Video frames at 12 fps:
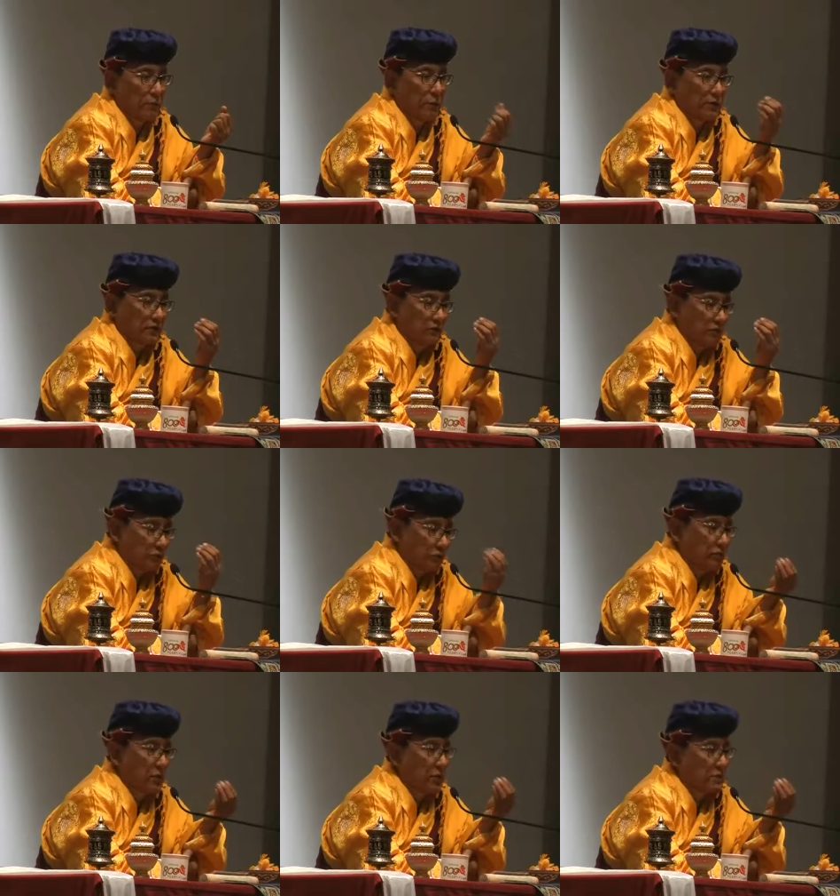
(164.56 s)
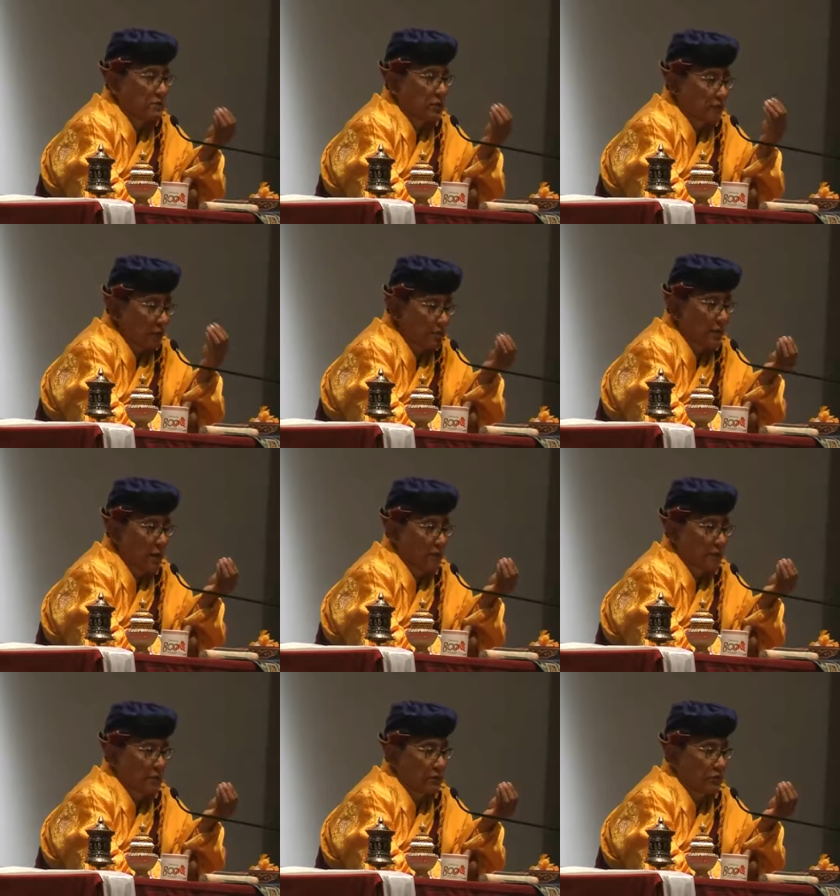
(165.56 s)
but if you guys are not
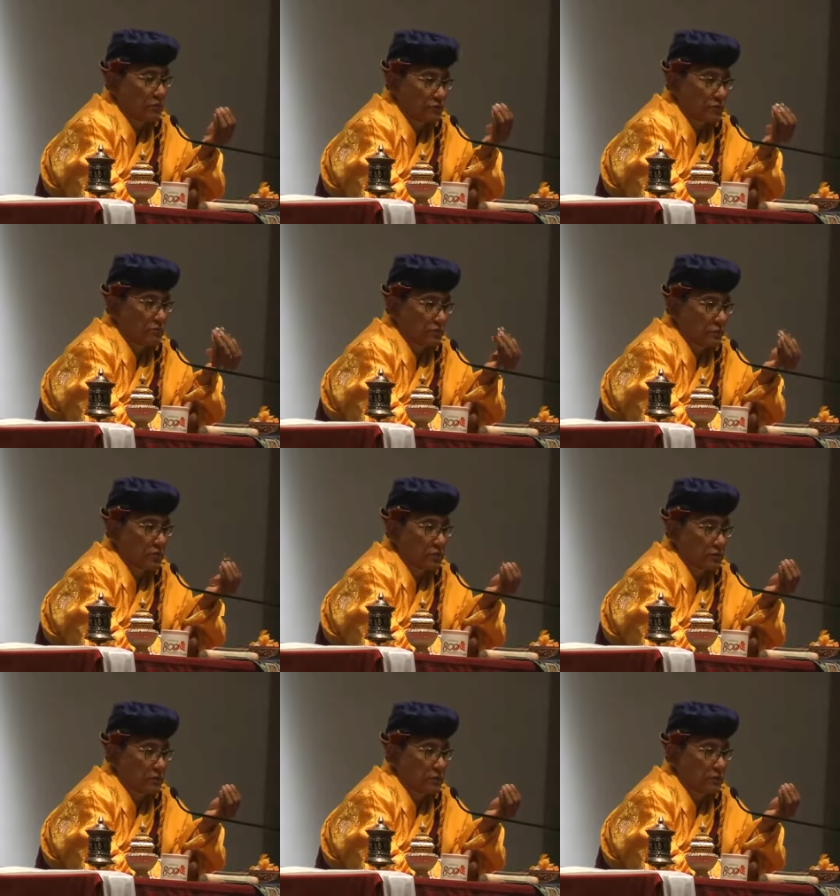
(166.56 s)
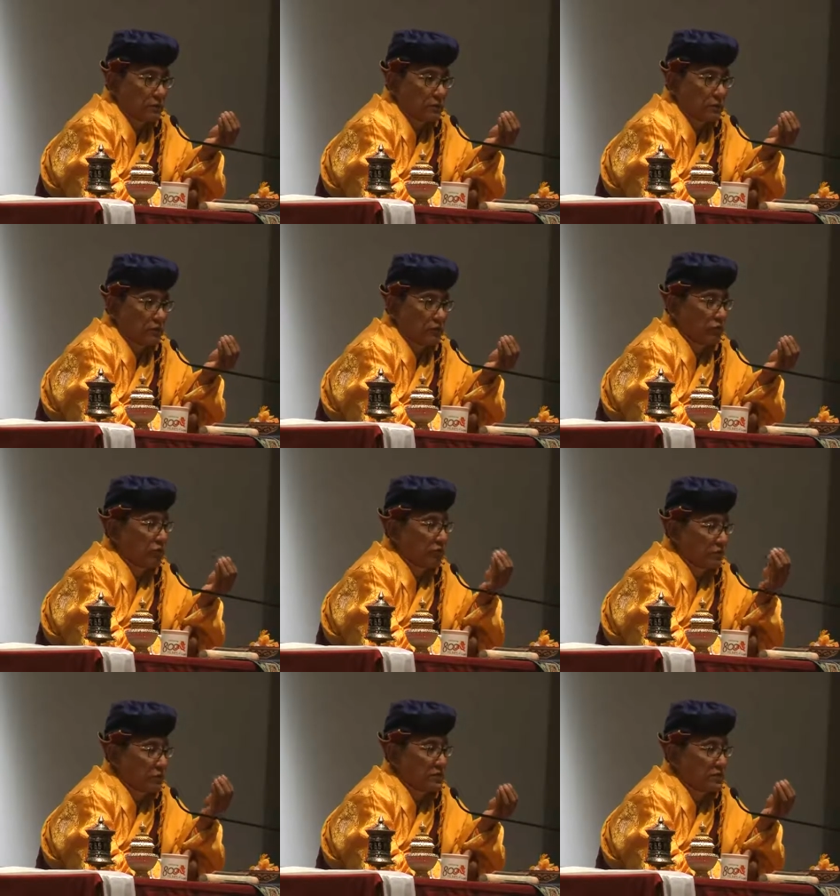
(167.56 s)
happy for some reason
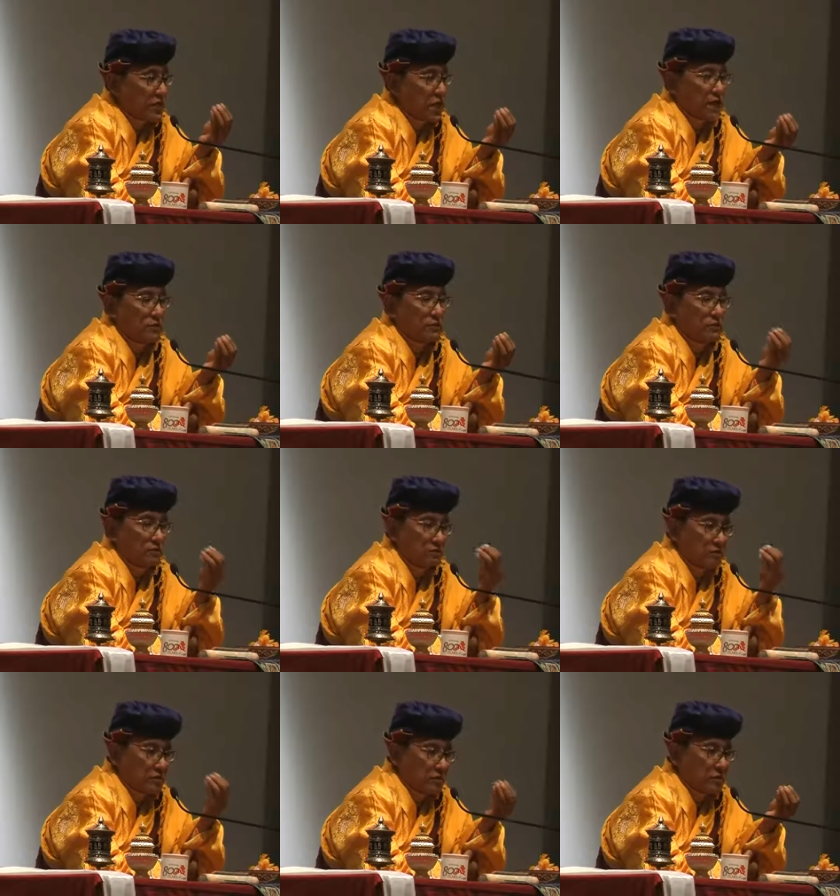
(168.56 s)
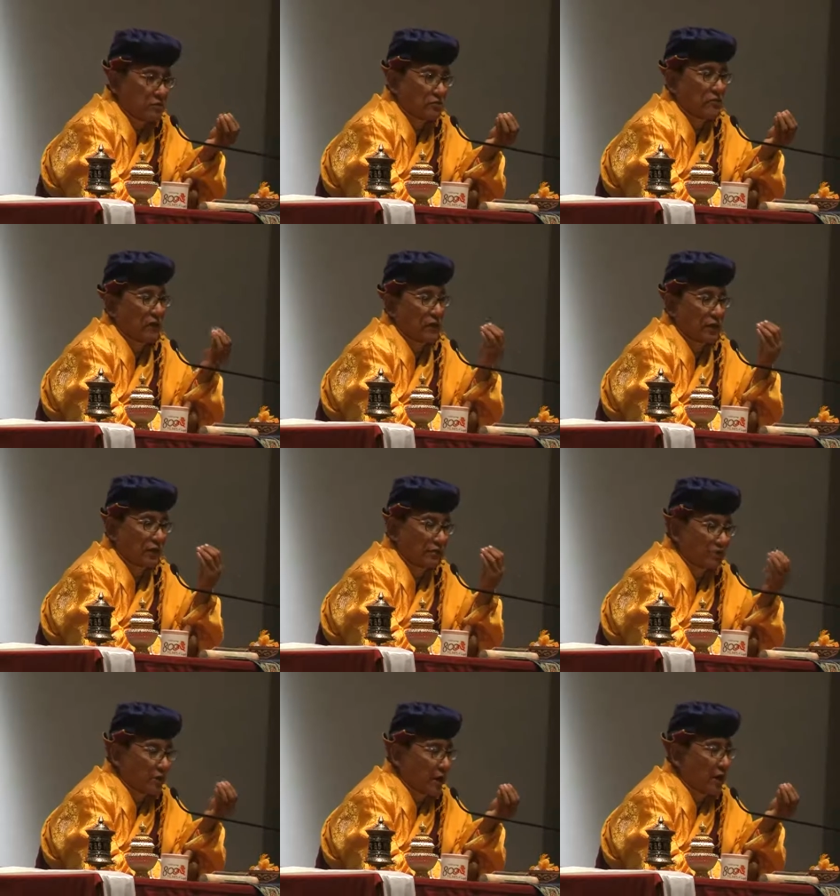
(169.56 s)
very sad, very, you know, like a
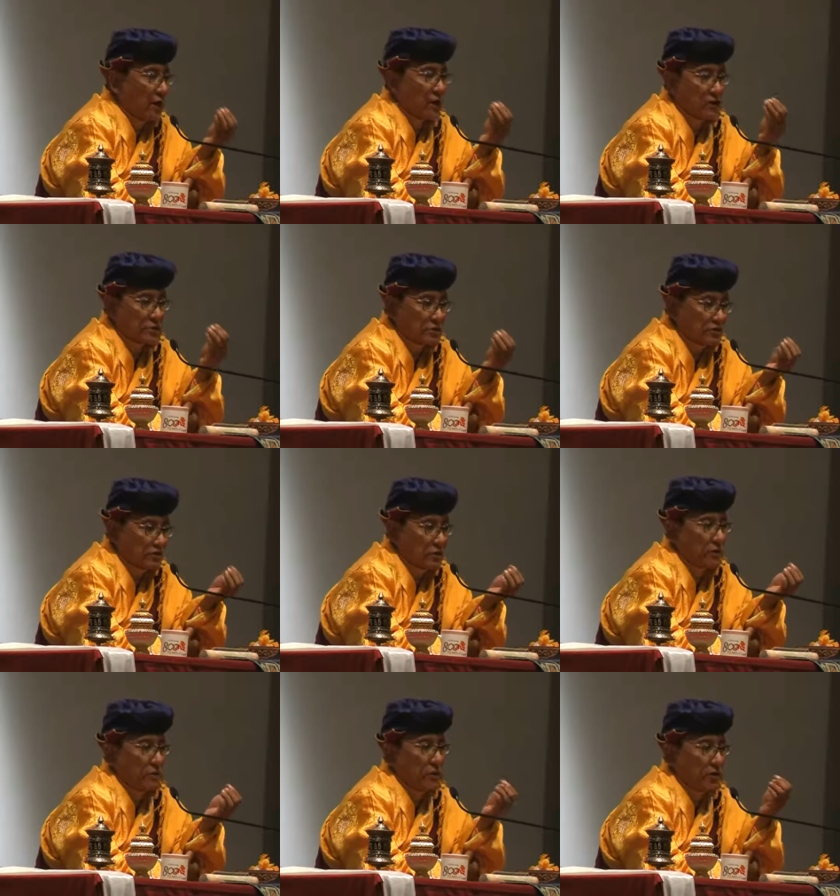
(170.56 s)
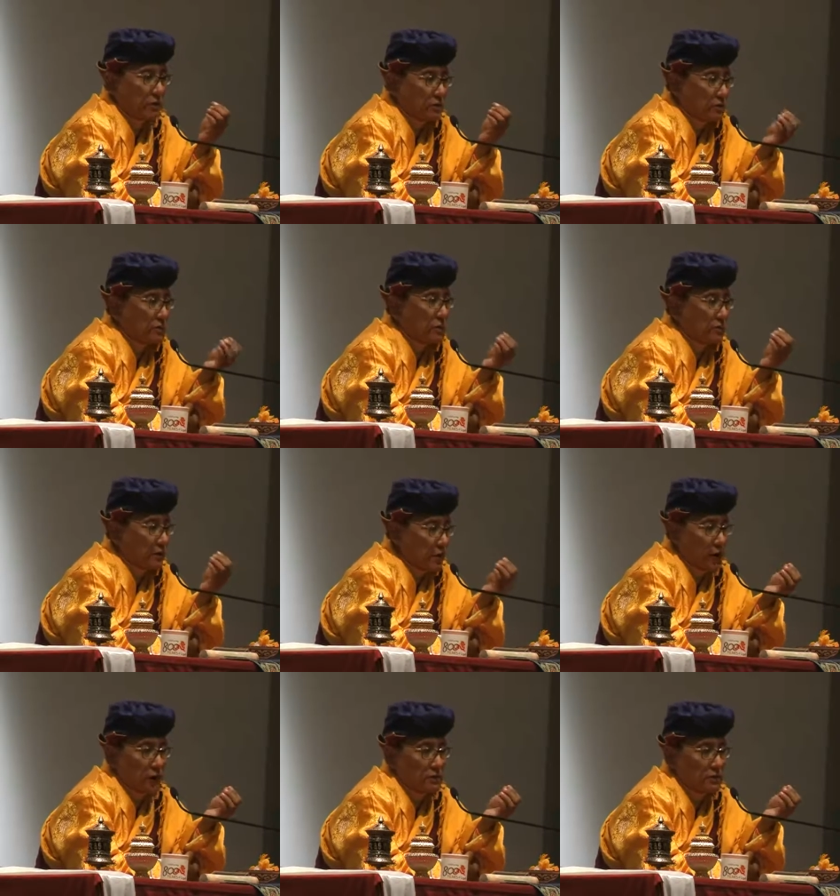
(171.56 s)
crying and screaming and this
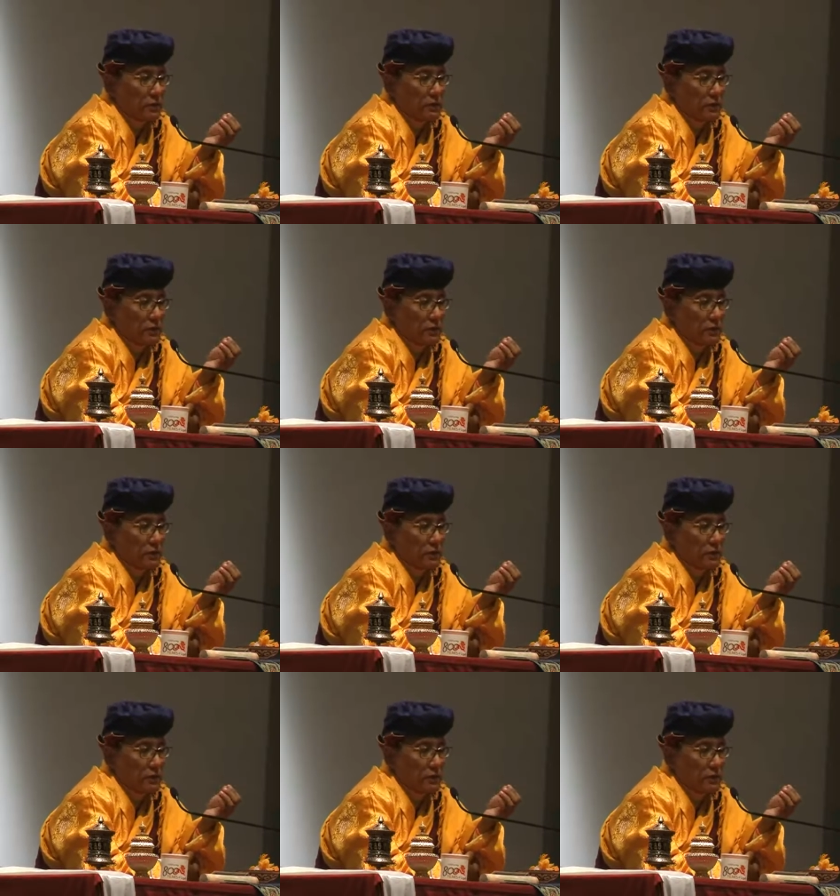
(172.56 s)
and that,